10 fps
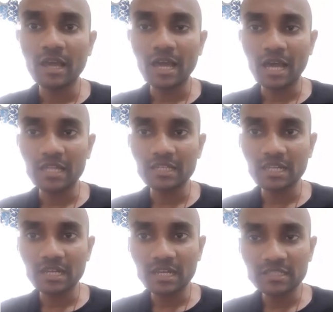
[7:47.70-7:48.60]
And
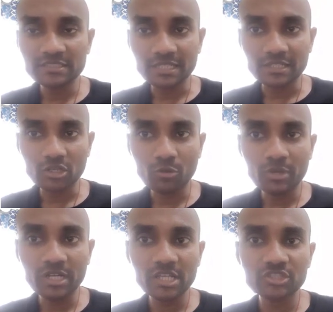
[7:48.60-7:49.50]
it's a
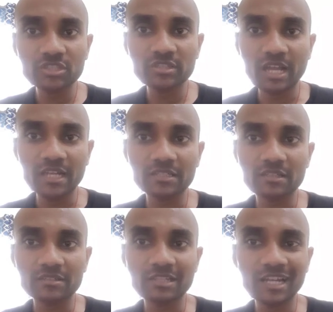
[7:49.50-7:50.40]
recommendation
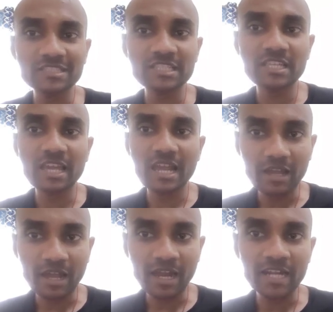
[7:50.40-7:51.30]
that they are saying
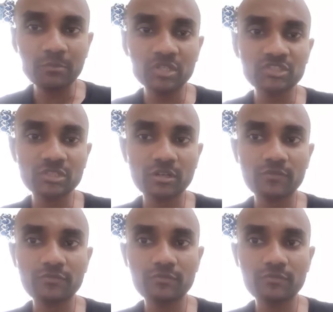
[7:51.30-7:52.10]
add a budget of